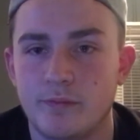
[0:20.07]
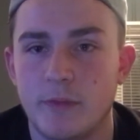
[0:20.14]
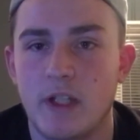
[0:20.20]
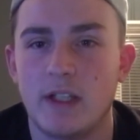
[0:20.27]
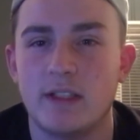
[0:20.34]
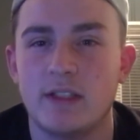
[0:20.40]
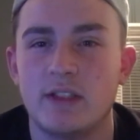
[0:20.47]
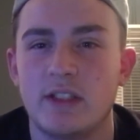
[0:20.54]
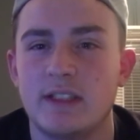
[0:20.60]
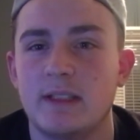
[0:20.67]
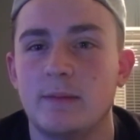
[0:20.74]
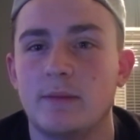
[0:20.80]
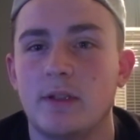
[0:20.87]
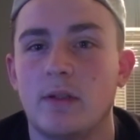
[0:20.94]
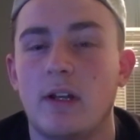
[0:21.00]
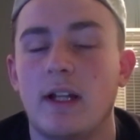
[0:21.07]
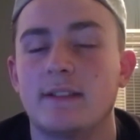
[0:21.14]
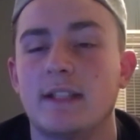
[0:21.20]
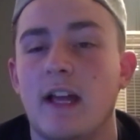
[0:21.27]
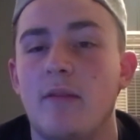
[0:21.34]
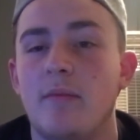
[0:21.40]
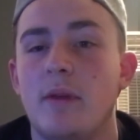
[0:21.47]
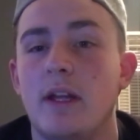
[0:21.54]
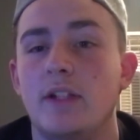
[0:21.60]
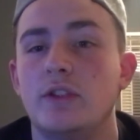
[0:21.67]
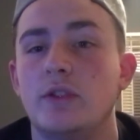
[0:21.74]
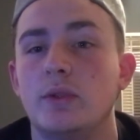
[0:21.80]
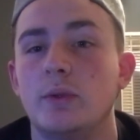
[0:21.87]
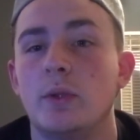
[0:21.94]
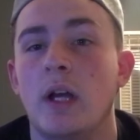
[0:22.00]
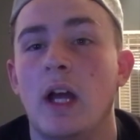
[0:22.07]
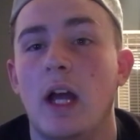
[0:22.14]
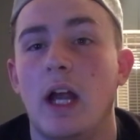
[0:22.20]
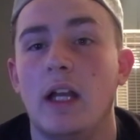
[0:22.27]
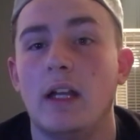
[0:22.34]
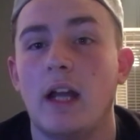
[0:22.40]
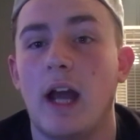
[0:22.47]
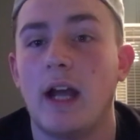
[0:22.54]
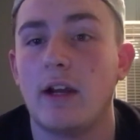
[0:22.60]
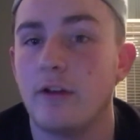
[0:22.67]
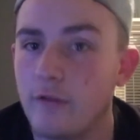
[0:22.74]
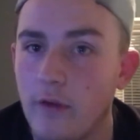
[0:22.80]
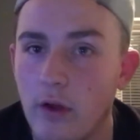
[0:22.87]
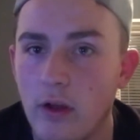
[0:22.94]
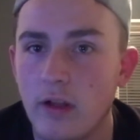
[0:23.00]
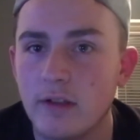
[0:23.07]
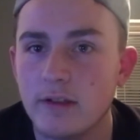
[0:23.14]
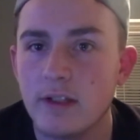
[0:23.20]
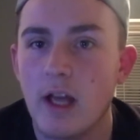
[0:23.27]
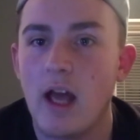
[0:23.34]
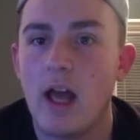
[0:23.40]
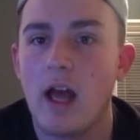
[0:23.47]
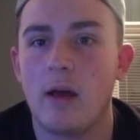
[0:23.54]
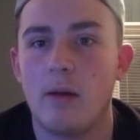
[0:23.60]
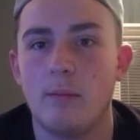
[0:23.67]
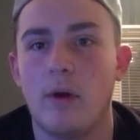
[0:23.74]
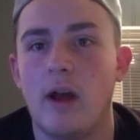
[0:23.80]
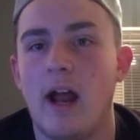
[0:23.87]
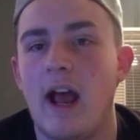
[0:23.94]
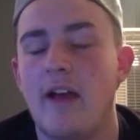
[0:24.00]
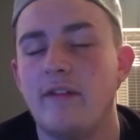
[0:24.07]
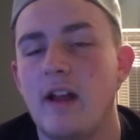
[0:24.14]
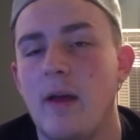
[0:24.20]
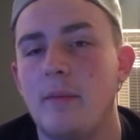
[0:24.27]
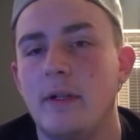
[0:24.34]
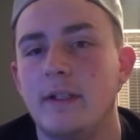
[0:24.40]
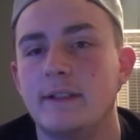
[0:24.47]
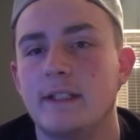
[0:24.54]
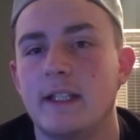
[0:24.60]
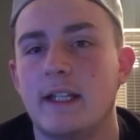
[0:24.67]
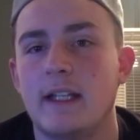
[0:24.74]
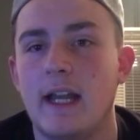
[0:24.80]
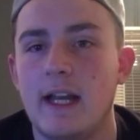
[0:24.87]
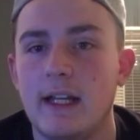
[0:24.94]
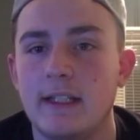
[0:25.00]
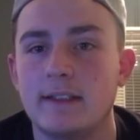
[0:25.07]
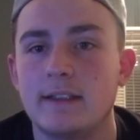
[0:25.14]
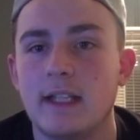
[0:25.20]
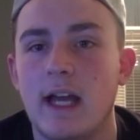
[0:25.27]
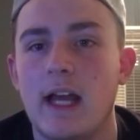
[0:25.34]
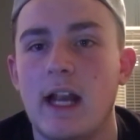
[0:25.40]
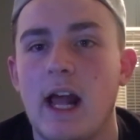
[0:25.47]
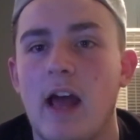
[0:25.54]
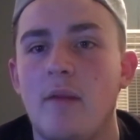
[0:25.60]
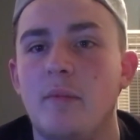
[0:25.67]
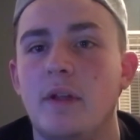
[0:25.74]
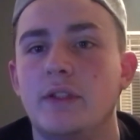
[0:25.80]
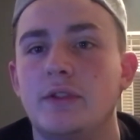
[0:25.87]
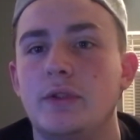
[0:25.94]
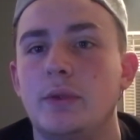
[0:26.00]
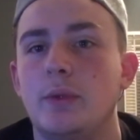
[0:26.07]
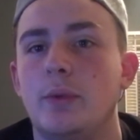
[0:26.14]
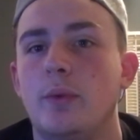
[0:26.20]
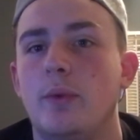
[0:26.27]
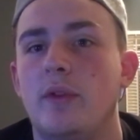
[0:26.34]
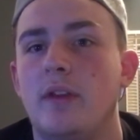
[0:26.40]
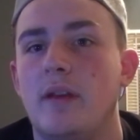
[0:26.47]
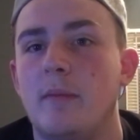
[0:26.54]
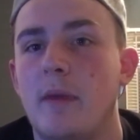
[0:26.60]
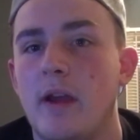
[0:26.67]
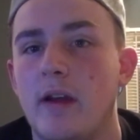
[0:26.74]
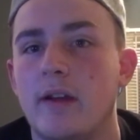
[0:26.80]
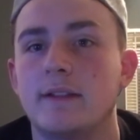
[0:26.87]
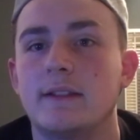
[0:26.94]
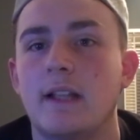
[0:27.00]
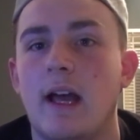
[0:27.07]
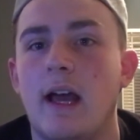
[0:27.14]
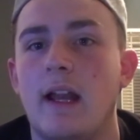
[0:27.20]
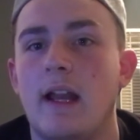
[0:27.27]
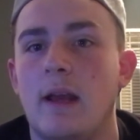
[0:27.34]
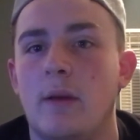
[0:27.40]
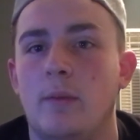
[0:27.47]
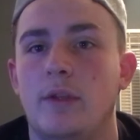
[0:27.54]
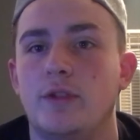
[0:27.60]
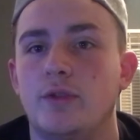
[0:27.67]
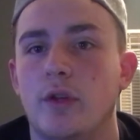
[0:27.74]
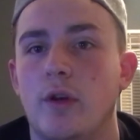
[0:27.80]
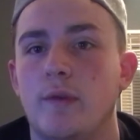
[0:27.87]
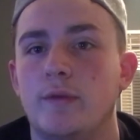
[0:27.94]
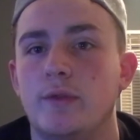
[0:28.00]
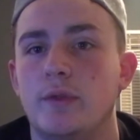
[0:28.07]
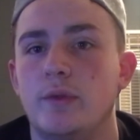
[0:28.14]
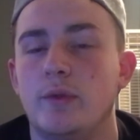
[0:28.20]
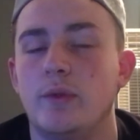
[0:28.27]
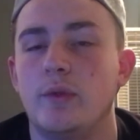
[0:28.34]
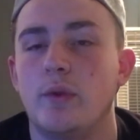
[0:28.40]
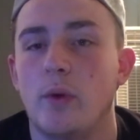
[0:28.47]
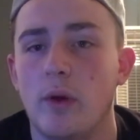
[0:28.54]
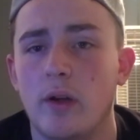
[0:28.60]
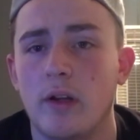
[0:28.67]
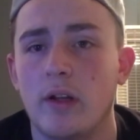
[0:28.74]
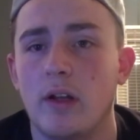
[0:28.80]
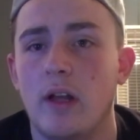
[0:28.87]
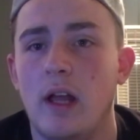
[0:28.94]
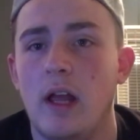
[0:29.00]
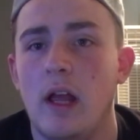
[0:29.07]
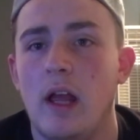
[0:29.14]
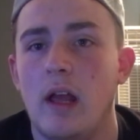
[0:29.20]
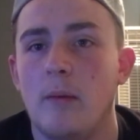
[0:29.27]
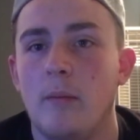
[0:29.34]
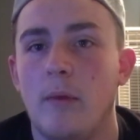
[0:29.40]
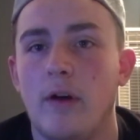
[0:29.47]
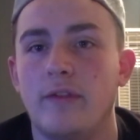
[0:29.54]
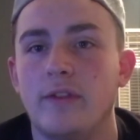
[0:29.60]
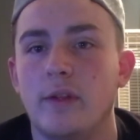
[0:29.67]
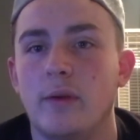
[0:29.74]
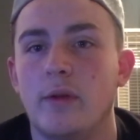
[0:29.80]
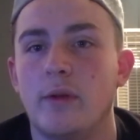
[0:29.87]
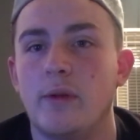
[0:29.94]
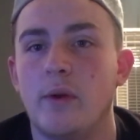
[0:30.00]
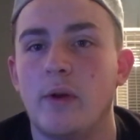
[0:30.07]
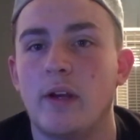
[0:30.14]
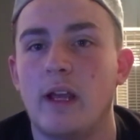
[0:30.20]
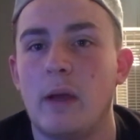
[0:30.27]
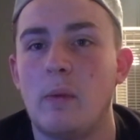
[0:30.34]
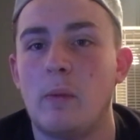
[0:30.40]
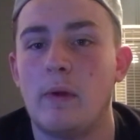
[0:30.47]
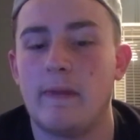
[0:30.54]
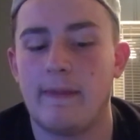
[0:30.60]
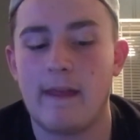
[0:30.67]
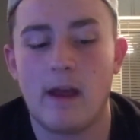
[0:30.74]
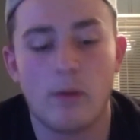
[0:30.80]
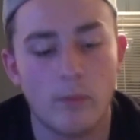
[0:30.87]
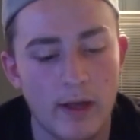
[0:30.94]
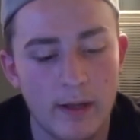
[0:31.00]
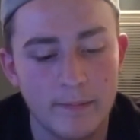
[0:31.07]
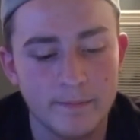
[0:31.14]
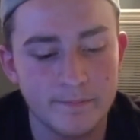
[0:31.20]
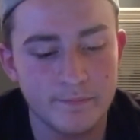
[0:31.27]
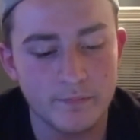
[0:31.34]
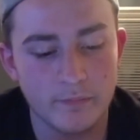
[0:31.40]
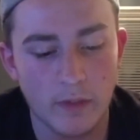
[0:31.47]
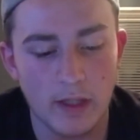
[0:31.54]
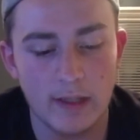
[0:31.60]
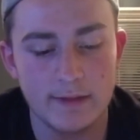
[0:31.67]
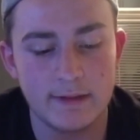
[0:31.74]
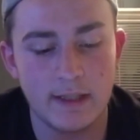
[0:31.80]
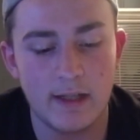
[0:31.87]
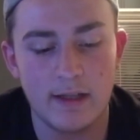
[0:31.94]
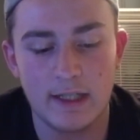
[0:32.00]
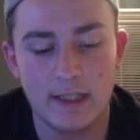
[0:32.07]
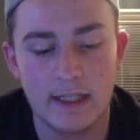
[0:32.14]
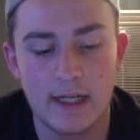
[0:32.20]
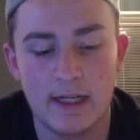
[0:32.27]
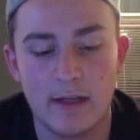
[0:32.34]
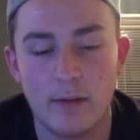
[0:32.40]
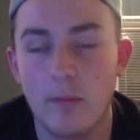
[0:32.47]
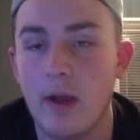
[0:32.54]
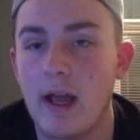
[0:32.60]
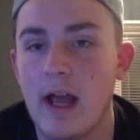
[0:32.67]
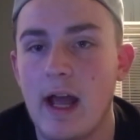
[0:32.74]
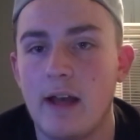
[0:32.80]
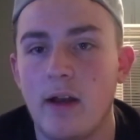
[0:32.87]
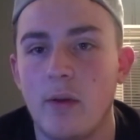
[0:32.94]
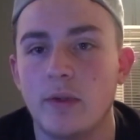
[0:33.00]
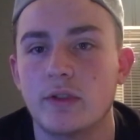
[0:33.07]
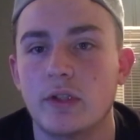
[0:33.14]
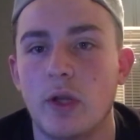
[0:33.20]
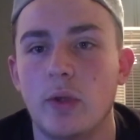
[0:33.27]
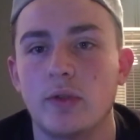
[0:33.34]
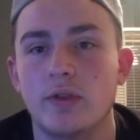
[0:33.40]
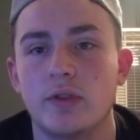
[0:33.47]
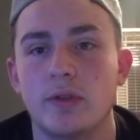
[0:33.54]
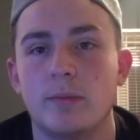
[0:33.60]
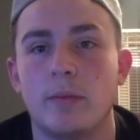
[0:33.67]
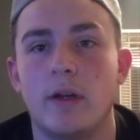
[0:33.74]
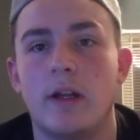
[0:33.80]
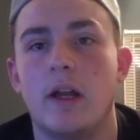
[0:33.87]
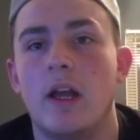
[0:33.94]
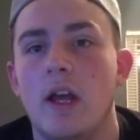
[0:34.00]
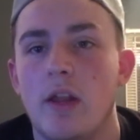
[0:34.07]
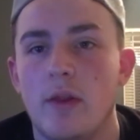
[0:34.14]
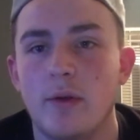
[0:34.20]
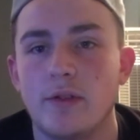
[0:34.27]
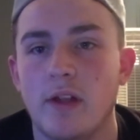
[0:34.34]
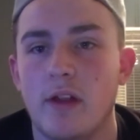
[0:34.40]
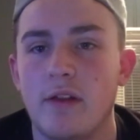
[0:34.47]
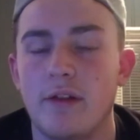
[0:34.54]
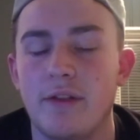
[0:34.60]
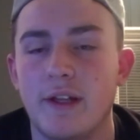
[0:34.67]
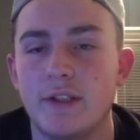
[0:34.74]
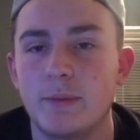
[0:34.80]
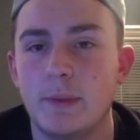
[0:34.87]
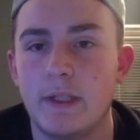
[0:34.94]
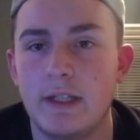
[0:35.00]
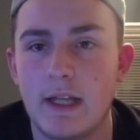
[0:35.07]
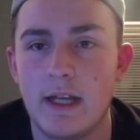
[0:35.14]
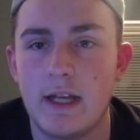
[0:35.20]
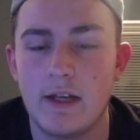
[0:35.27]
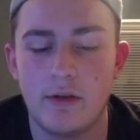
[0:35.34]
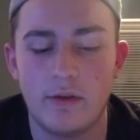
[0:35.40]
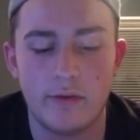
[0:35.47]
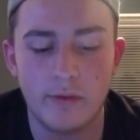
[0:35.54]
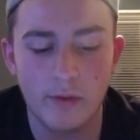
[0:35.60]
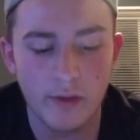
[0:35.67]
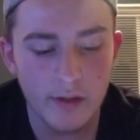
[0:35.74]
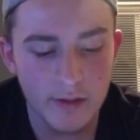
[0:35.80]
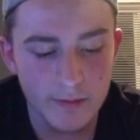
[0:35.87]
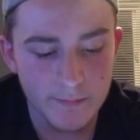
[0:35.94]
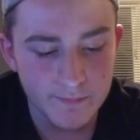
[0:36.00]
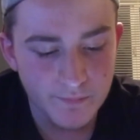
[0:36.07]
because it just seems so nice. I've been to Niagara Falls, but I have not been to the Canadian side. I've been to the American side, and we drove to New York, Buffalo, New York, and went that way instead of the Canadian way. I know it's closer, but there's other things we did in New York.